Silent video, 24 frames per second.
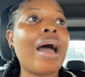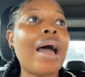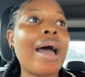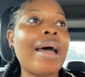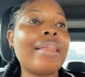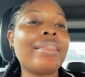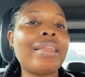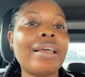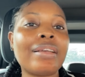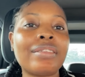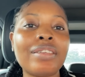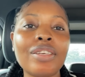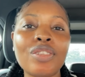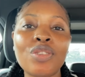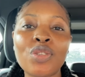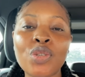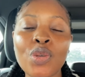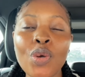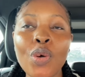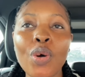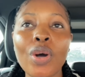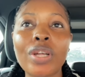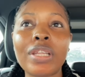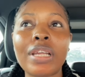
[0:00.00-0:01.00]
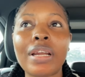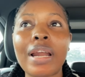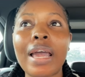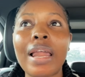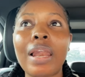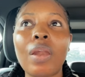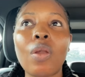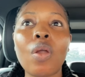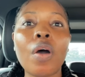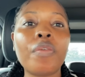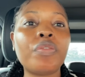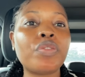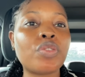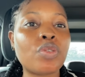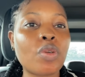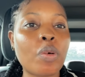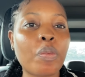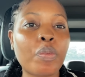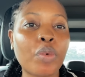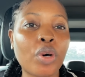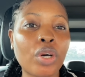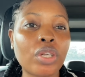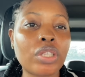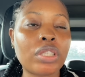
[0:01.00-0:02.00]
And there's this yogurt that I love
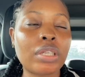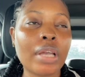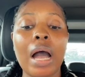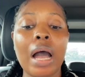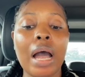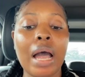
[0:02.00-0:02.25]
so much,